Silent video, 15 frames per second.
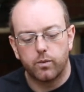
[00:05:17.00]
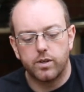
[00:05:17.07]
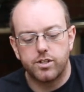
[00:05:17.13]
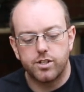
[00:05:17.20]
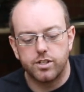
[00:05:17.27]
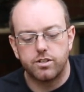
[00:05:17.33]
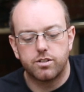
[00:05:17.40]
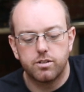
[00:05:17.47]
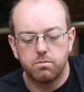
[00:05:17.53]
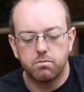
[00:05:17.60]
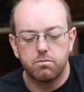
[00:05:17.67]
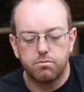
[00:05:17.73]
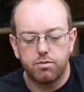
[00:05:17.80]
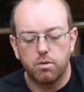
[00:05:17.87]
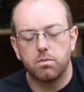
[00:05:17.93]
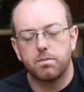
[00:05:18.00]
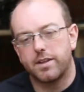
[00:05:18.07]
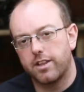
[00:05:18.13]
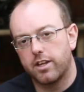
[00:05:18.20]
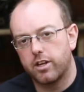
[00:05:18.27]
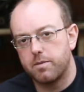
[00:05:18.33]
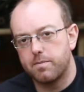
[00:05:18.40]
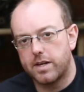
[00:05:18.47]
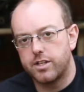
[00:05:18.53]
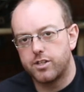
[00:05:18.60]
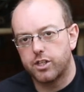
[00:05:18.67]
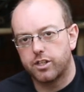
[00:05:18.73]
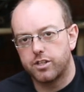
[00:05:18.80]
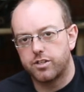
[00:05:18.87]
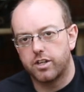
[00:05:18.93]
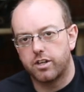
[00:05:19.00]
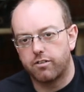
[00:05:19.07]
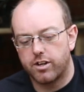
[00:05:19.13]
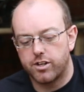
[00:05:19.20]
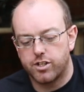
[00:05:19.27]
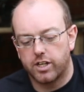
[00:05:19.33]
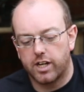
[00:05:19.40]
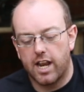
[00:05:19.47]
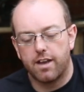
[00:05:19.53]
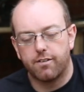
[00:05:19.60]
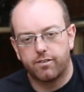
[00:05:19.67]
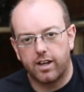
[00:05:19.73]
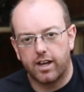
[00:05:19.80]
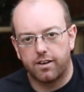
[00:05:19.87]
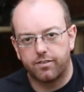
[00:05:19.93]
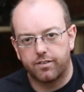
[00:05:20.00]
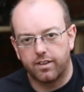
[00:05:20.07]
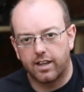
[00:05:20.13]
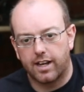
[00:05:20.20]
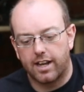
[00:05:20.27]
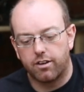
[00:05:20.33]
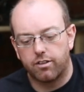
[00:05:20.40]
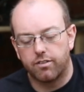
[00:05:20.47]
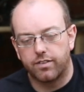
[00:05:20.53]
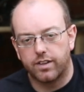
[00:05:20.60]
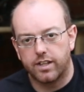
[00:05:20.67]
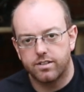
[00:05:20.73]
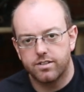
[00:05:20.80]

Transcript: which is probably the only major consideration left after the length of